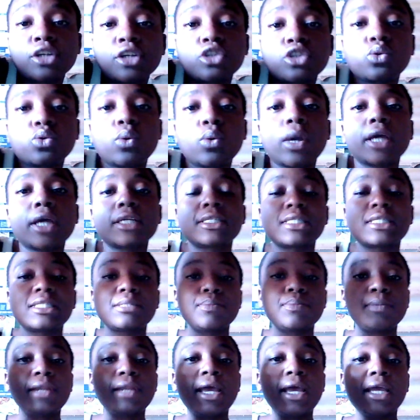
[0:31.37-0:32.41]
to
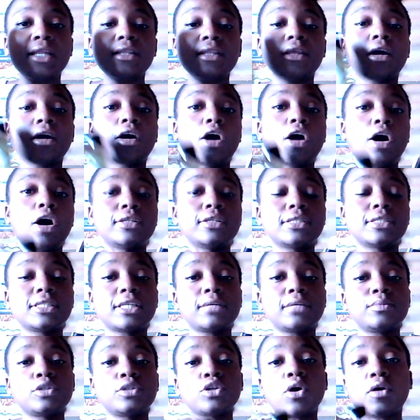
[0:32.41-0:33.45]
explain the
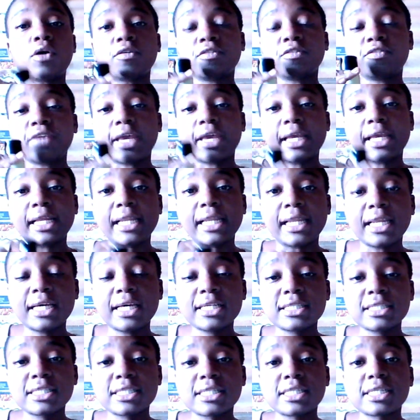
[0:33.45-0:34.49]
concept of a
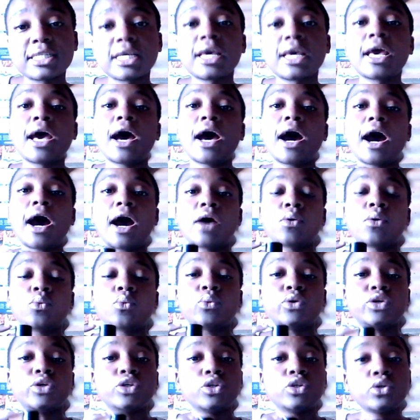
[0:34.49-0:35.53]
list, how
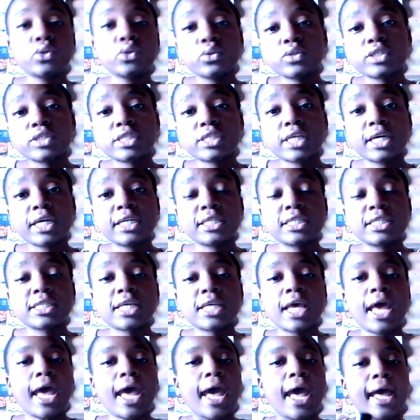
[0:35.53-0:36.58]
we use it,
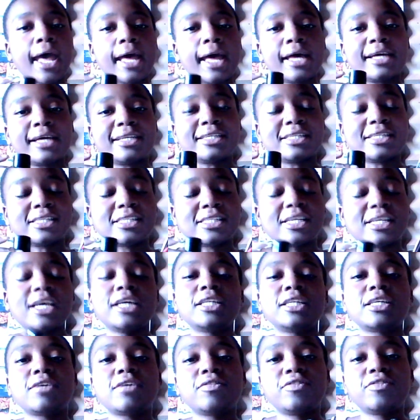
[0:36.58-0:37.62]
and
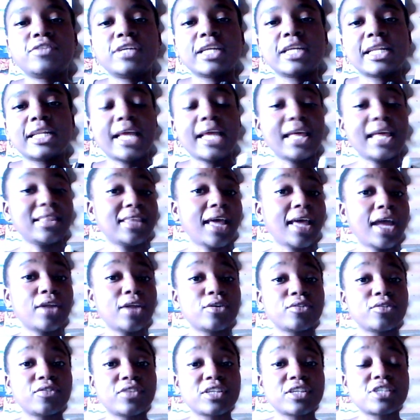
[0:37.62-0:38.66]
definitely at the end
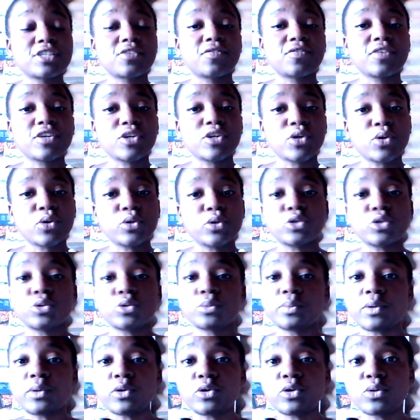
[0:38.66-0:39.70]
of this video you
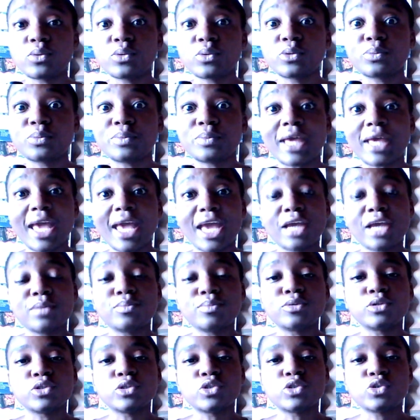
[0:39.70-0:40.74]
will be
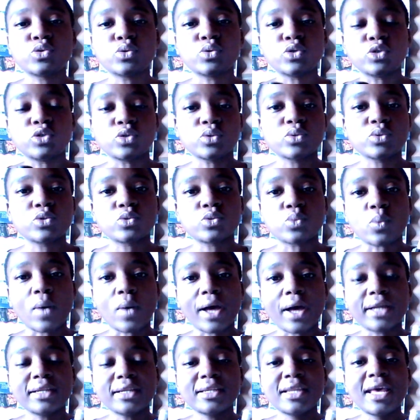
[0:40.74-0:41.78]
able to use
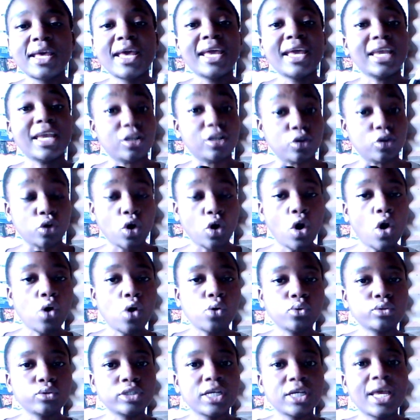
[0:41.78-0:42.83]
one in
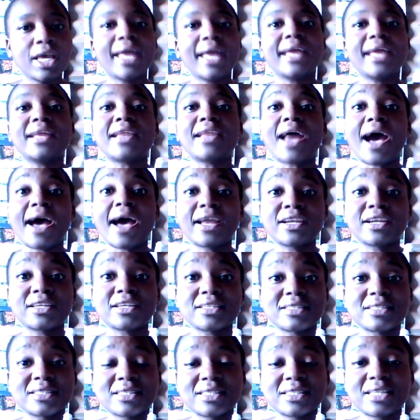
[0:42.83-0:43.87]
code and
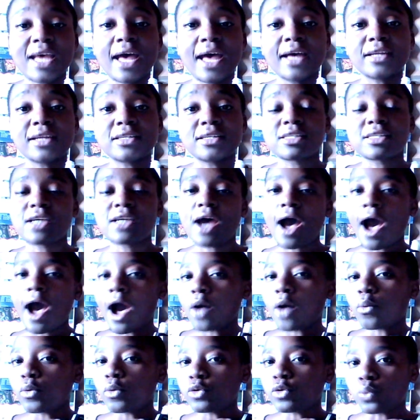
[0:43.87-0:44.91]
understand
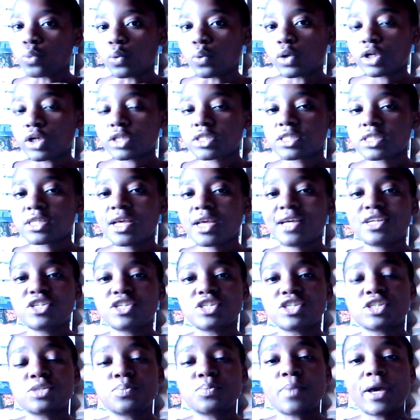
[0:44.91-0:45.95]
how it works
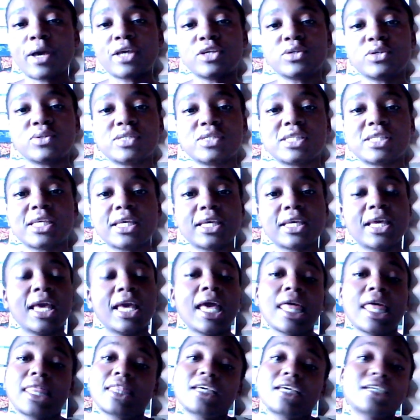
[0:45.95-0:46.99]
just by using
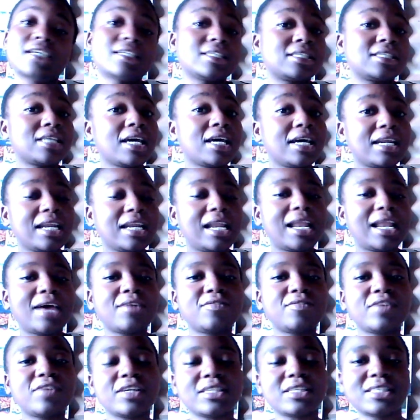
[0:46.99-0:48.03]
these real
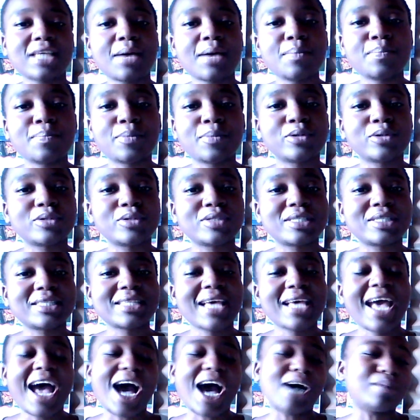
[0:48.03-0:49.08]
life examples.
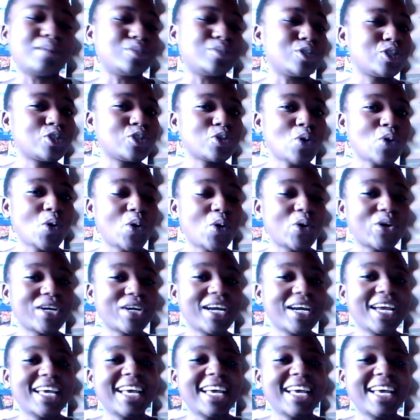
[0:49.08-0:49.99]
I'm sure